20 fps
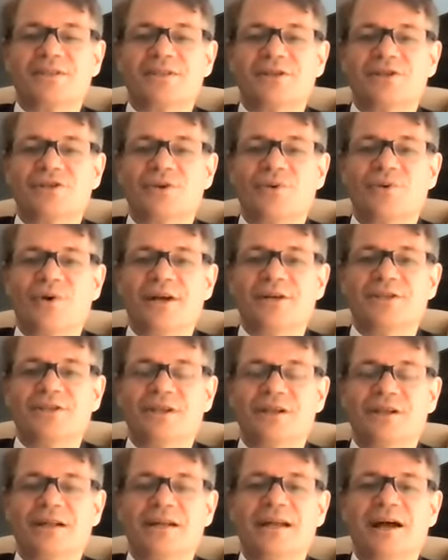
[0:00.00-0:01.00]

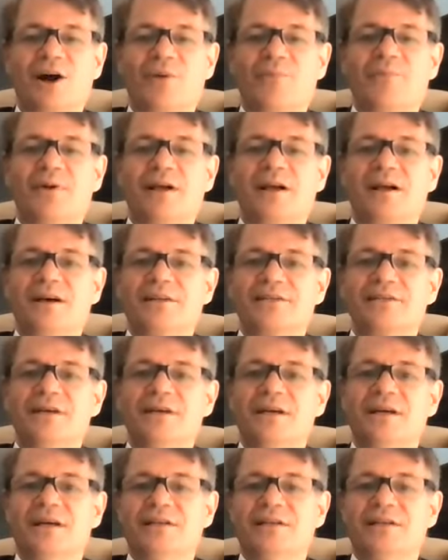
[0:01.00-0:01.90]
situation and helping us